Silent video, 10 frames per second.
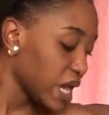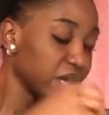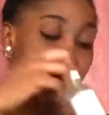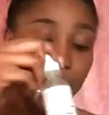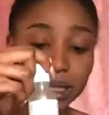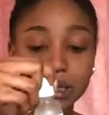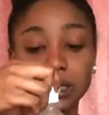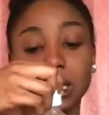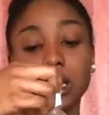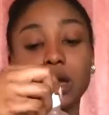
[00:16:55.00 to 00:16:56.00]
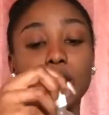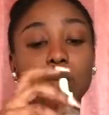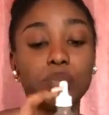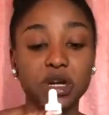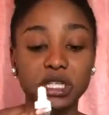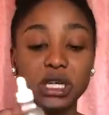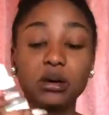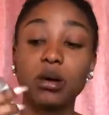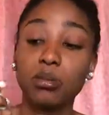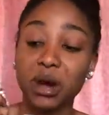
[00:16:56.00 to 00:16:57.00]
Next,
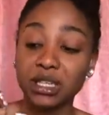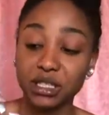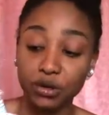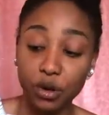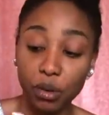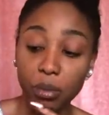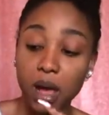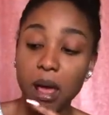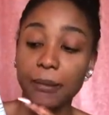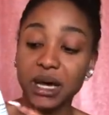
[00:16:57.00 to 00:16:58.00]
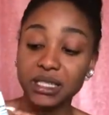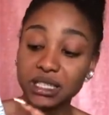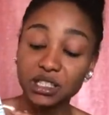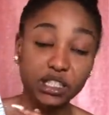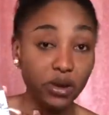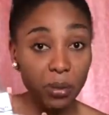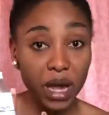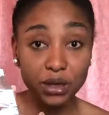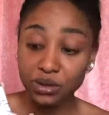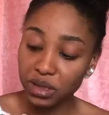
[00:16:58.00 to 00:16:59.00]
putting my serum. The serum
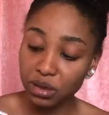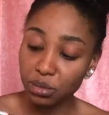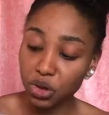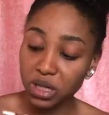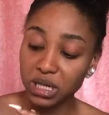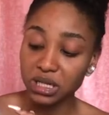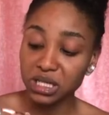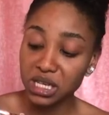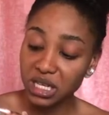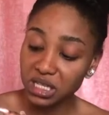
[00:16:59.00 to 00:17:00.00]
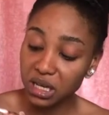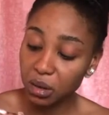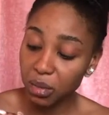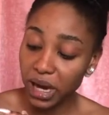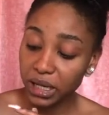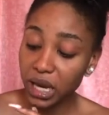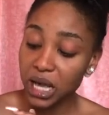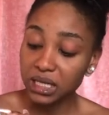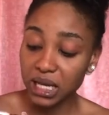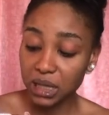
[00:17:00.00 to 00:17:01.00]
I use in the morning is niacinamide
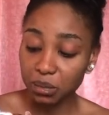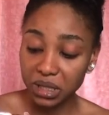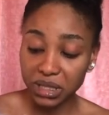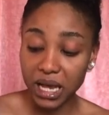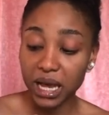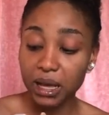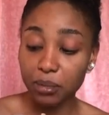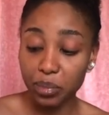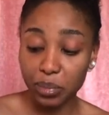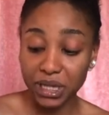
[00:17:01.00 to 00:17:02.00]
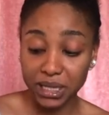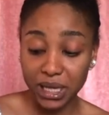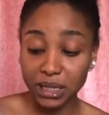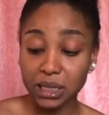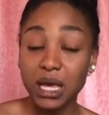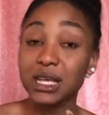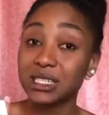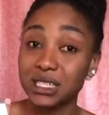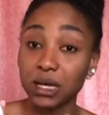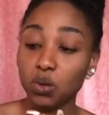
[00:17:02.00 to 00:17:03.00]
10%,
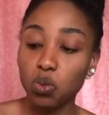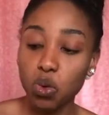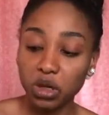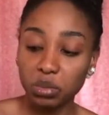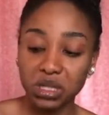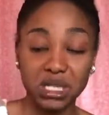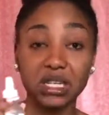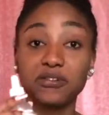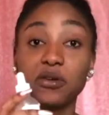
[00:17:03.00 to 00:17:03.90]
zinc 1%